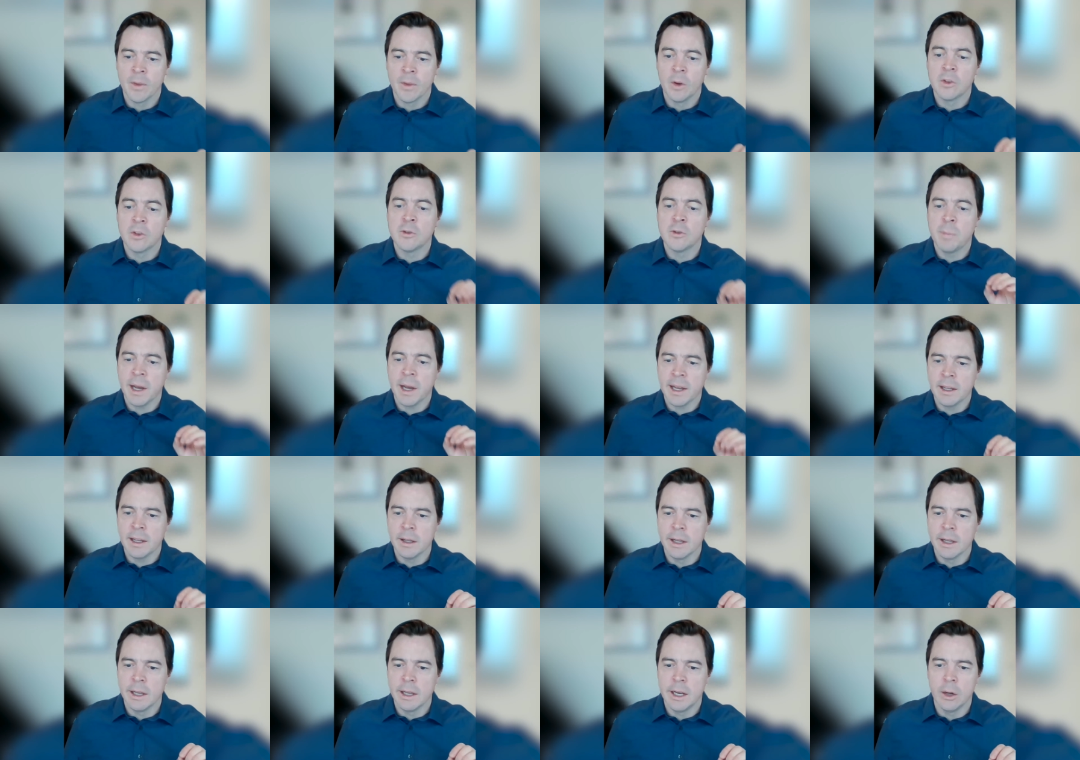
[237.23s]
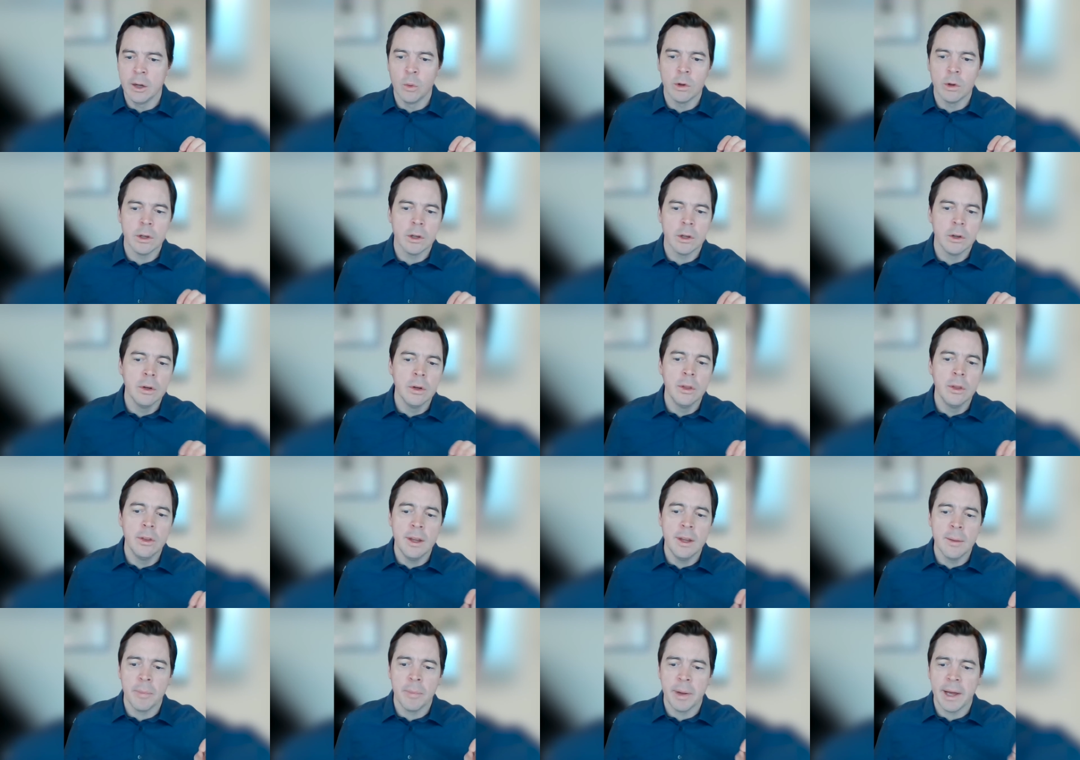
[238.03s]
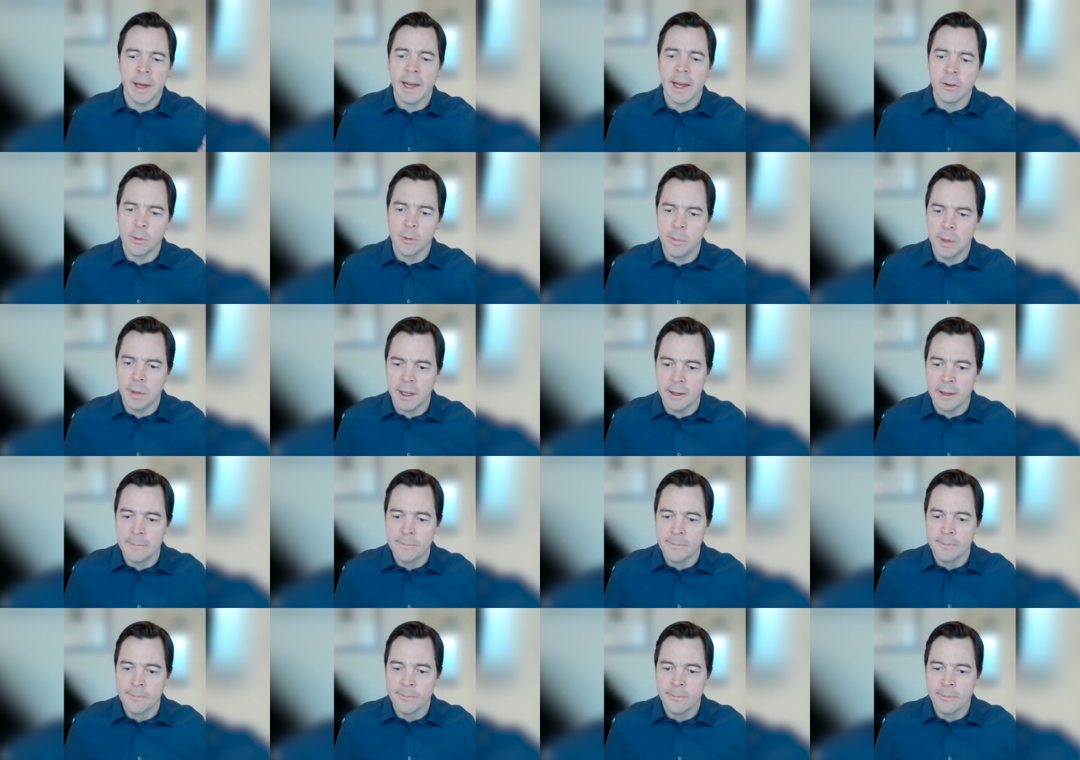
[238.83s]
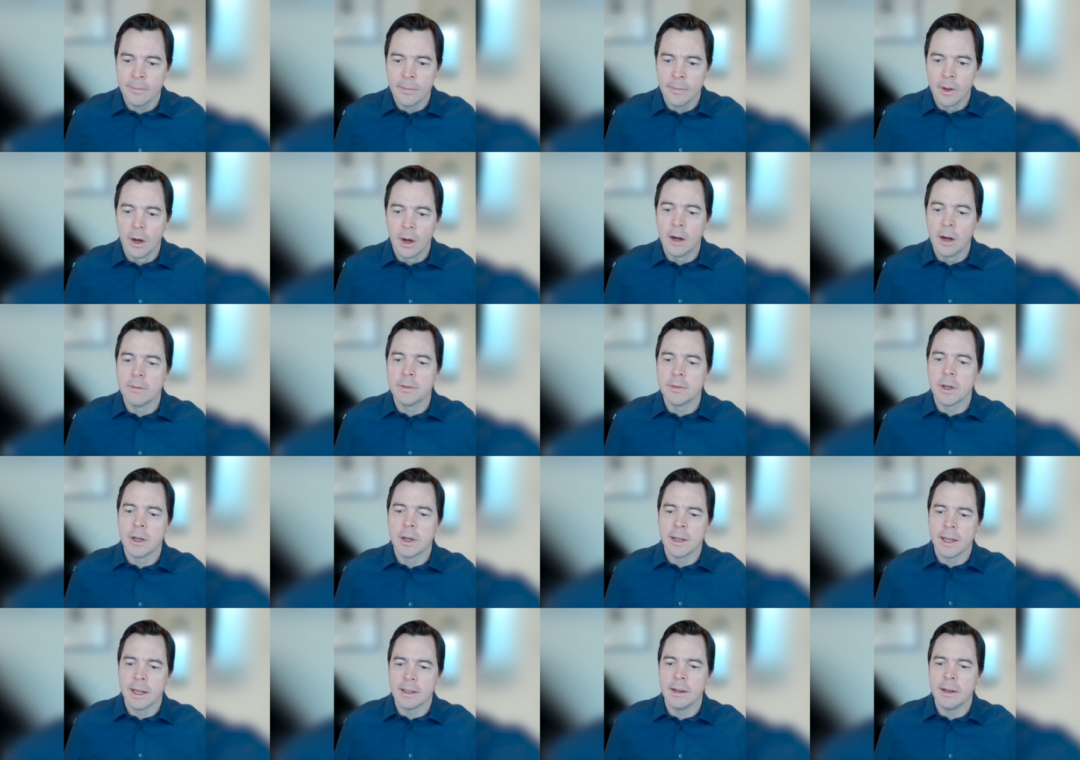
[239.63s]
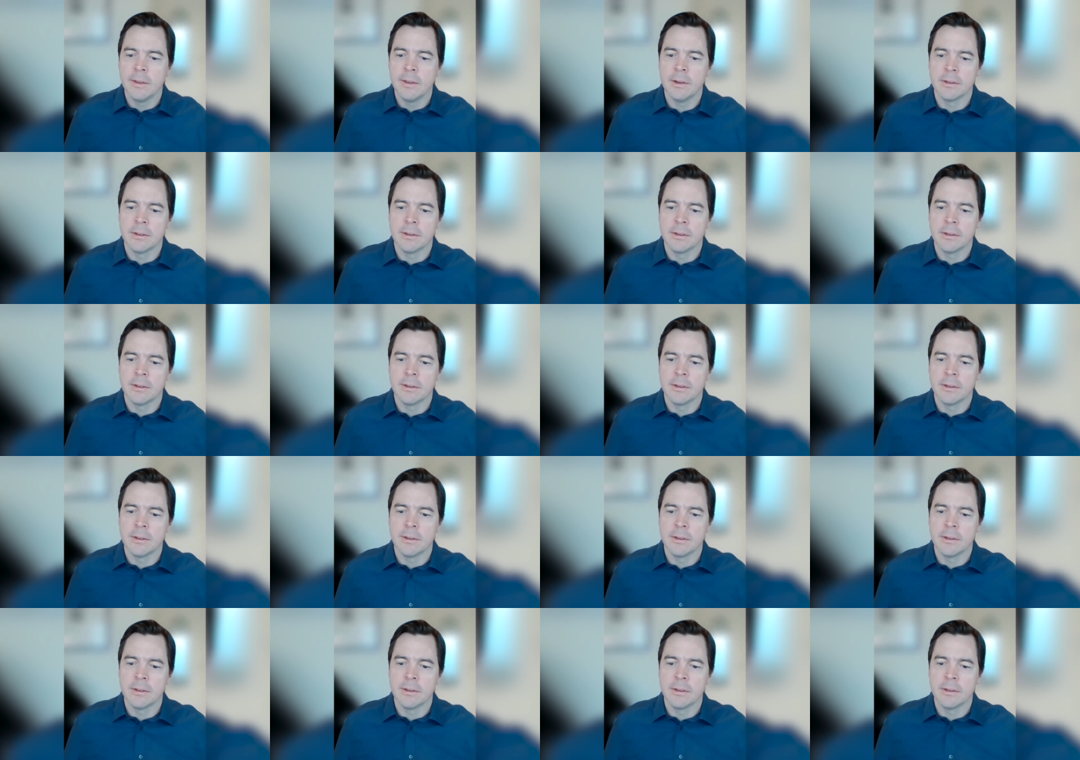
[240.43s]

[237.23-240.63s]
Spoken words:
speculating what could the impacts be of collecting